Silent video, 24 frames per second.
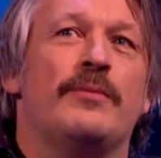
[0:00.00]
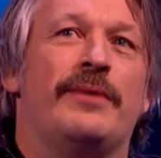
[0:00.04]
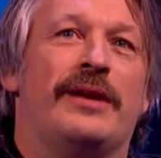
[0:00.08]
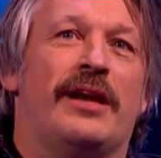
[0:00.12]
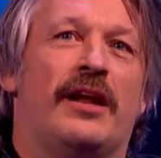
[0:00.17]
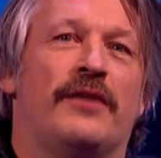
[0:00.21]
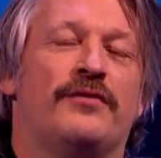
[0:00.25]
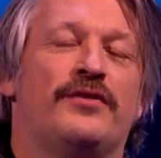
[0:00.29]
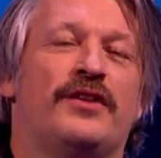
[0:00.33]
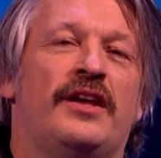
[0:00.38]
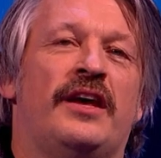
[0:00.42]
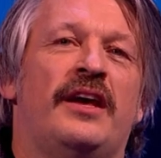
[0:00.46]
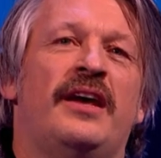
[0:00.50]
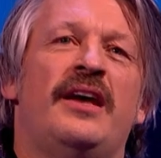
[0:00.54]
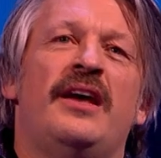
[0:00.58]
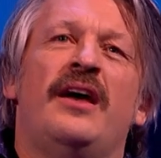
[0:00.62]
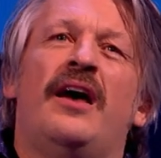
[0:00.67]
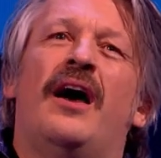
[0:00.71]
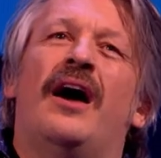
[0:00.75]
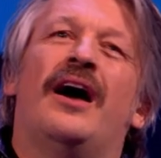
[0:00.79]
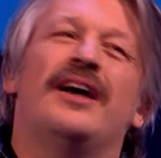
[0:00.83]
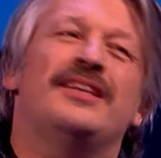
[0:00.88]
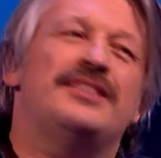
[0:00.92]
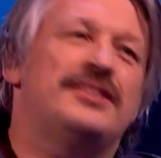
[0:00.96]
women loved it.
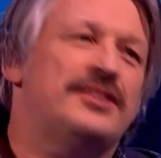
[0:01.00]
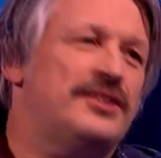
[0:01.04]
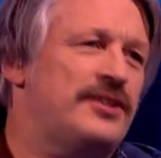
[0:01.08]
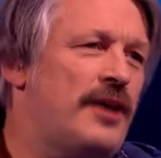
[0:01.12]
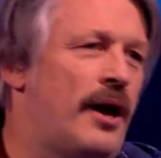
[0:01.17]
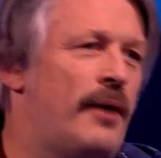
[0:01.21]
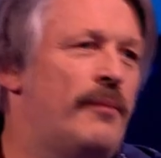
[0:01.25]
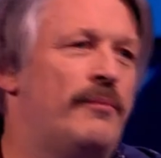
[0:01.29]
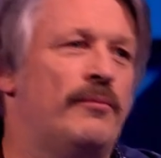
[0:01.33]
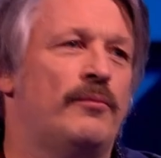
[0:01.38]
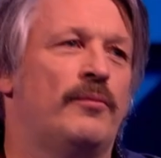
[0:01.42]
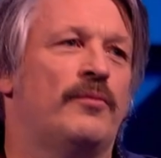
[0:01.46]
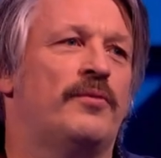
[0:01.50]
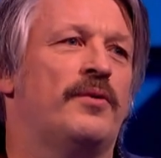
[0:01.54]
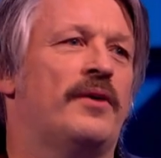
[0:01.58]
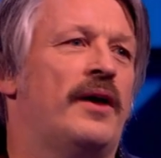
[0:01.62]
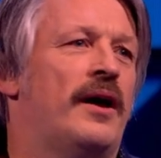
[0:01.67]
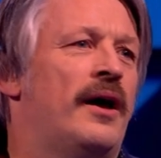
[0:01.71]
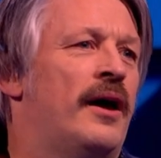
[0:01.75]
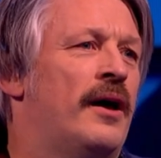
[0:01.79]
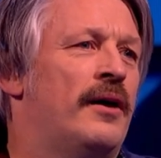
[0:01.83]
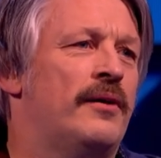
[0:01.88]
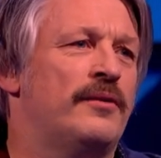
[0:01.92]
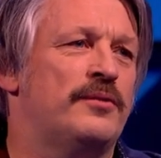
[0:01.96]
Some
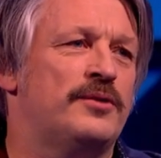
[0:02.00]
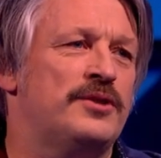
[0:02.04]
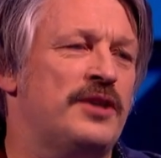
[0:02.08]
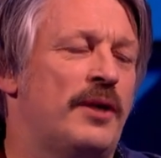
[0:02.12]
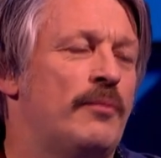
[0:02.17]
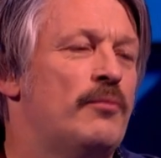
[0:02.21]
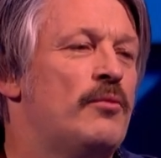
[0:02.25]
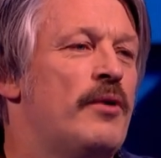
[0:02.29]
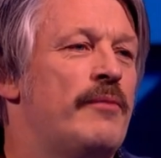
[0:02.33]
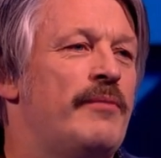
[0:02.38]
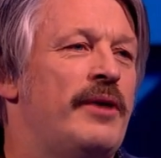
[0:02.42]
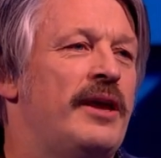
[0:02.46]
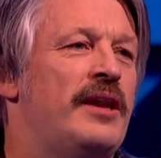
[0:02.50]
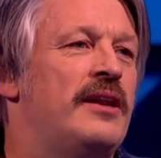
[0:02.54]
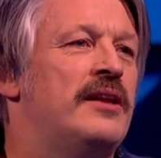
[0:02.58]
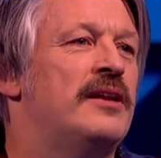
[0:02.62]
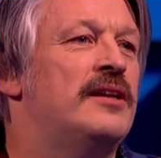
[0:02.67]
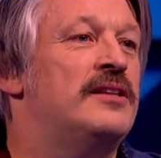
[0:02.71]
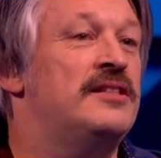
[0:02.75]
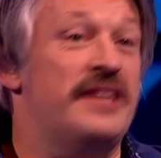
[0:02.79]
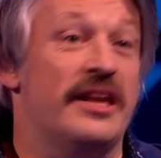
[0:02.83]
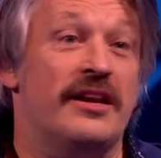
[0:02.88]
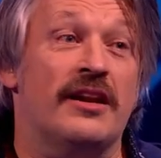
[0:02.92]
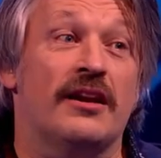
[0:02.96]

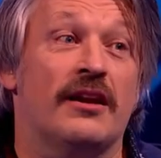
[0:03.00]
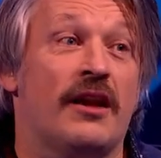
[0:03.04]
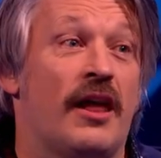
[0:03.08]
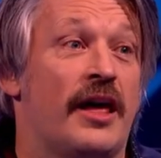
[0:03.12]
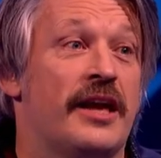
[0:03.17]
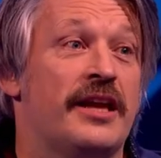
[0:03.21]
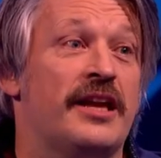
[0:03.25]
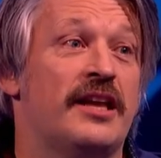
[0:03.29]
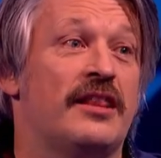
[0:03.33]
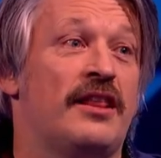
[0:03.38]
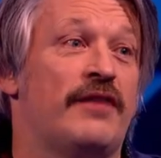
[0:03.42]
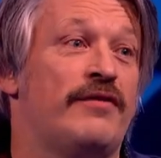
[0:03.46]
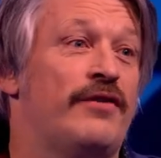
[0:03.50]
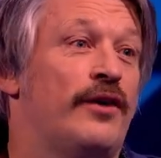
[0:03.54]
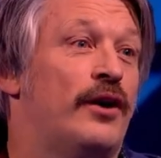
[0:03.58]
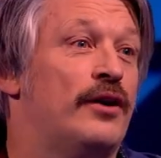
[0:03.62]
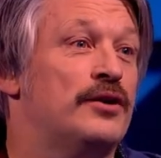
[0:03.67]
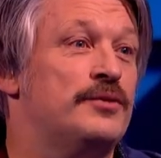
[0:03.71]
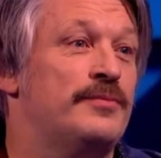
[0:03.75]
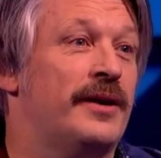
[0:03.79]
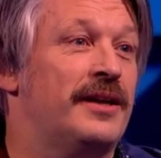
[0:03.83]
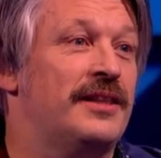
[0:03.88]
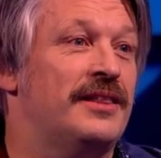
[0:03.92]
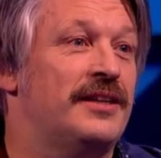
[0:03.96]
women didn't like it. They felt I
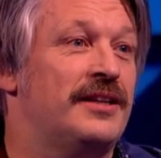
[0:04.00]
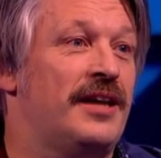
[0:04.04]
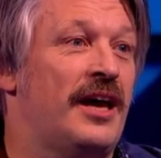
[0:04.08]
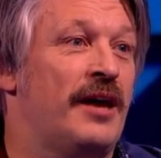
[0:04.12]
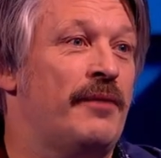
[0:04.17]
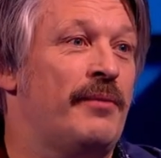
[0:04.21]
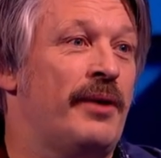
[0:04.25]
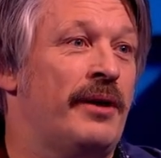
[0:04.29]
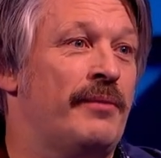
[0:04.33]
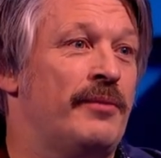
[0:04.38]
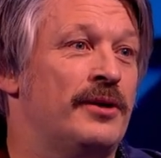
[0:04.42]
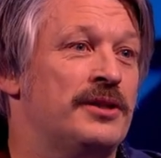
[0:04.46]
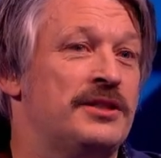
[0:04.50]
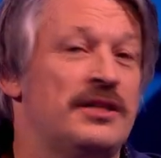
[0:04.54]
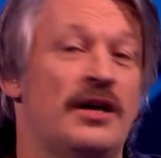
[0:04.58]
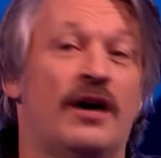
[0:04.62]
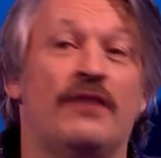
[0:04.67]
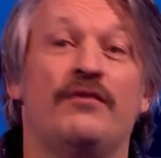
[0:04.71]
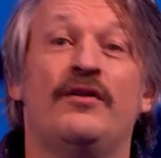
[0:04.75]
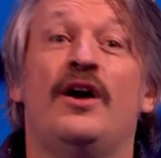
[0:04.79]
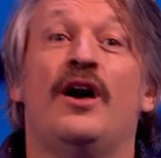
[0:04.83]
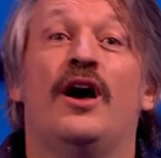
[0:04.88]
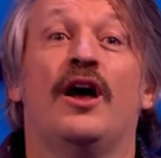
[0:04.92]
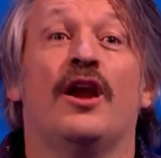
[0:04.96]
was making the day about
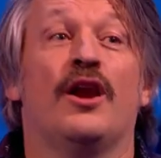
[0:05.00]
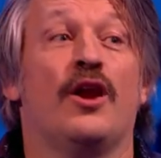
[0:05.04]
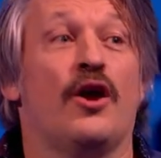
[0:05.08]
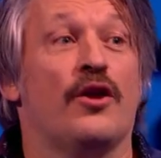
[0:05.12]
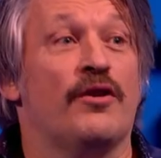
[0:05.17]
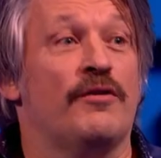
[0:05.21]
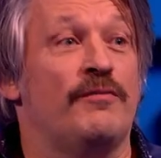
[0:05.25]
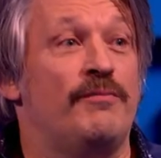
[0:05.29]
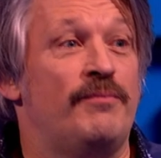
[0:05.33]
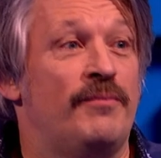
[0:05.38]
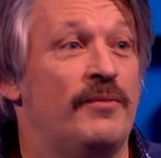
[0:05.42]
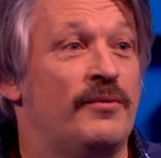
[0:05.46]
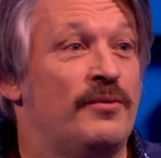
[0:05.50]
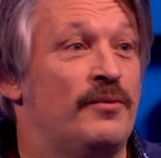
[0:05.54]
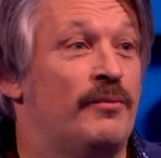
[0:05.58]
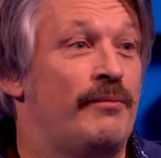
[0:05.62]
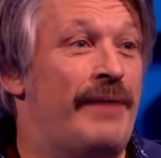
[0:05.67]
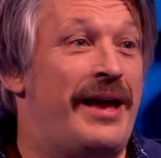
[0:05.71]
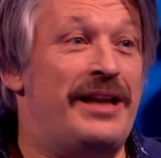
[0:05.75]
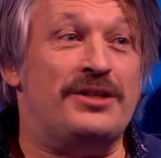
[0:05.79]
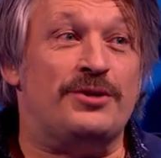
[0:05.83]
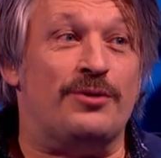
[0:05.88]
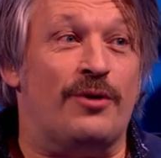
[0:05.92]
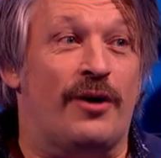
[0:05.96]
myself. A lot of
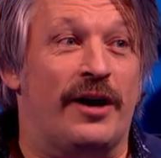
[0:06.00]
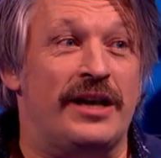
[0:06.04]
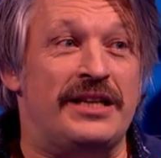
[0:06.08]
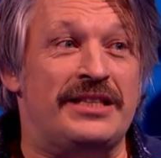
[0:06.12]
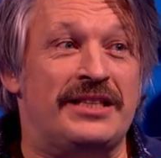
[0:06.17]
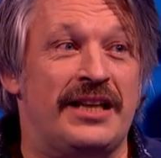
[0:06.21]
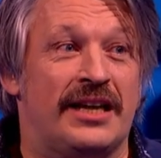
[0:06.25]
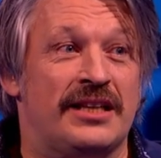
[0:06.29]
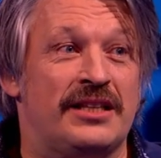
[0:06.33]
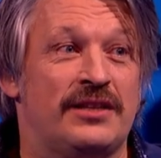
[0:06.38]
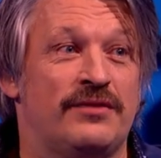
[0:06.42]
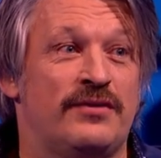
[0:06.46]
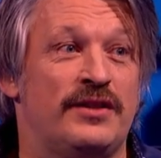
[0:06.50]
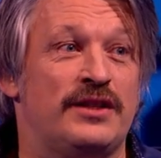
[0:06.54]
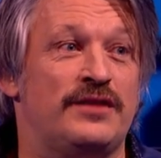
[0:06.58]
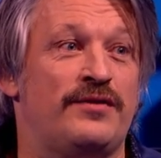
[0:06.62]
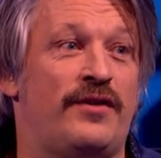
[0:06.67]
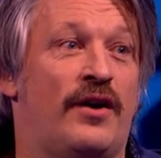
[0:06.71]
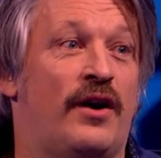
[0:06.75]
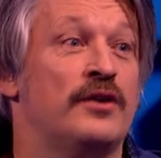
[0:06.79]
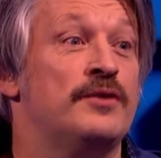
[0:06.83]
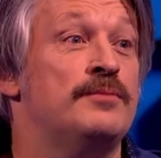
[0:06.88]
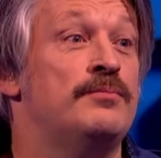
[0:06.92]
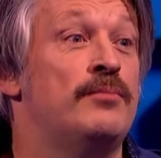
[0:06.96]
men's rights activists
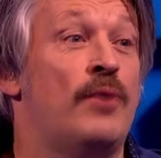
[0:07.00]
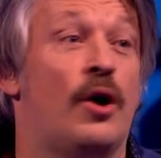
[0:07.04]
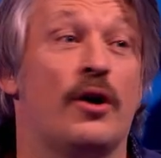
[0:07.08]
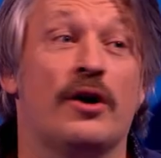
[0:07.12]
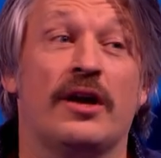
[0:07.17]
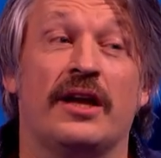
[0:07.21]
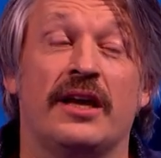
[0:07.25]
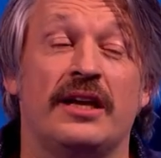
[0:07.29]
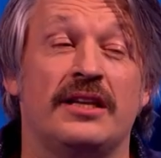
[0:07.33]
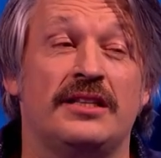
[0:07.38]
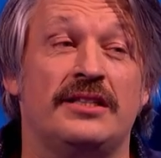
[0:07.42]
felt I was mocking